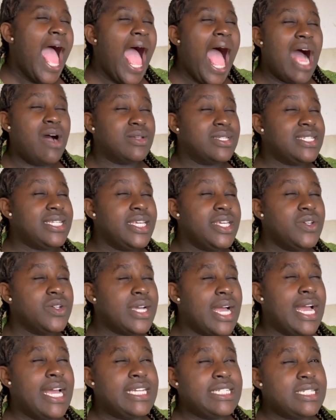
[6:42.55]
I'll see you
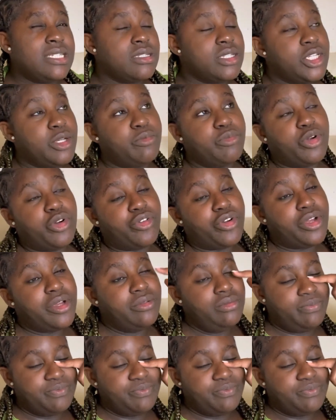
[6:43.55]
guys tomorrow